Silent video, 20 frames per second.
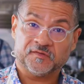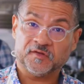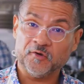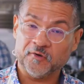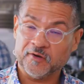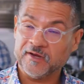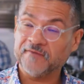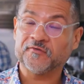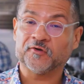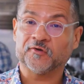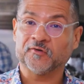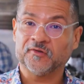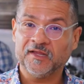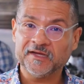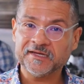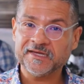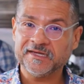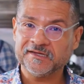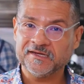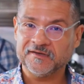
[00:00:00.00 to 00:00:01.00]
So if you're
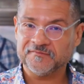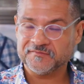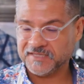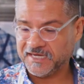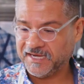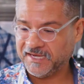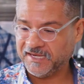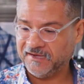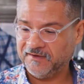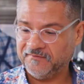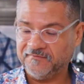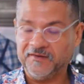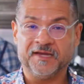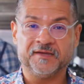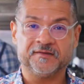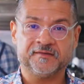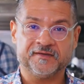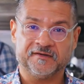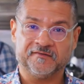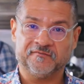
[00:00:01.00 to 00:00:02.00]
lucky enough to have
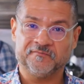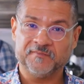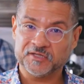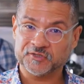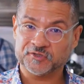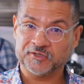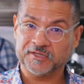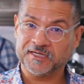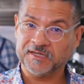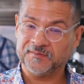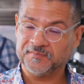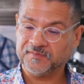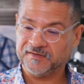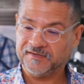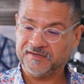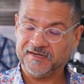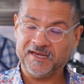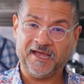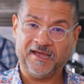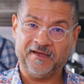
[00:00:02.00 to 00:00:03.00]
a set of measuring
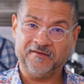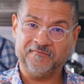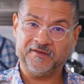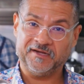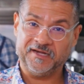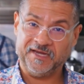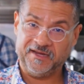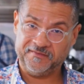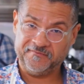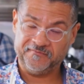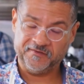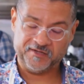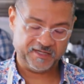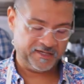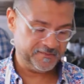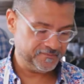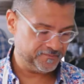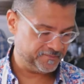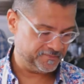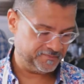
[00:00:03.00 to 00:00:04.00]
cups that have 1/8 of a
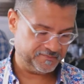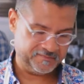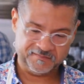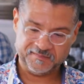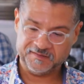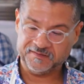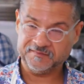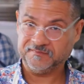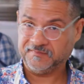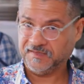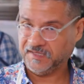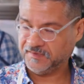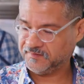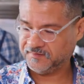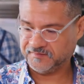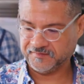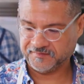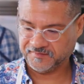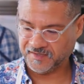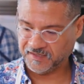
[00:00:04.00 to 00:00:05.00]
cup,
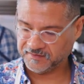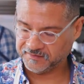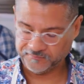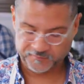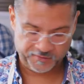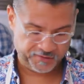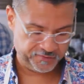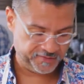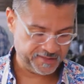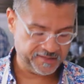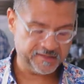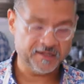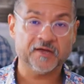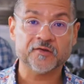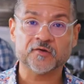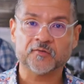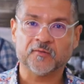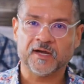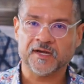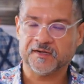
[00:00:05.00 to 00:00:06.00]
that's exactly what you need.
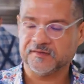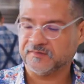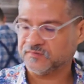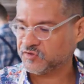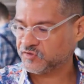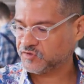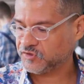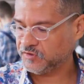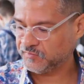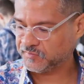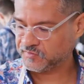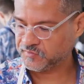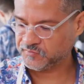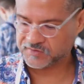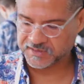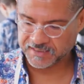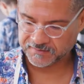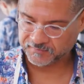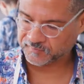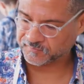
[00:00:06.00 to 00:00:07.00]
Otherwise, just use
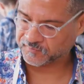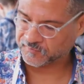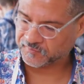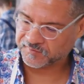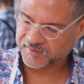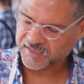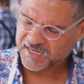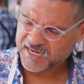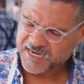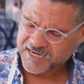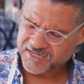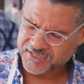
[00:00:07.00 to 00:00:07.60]
2 tablespoons.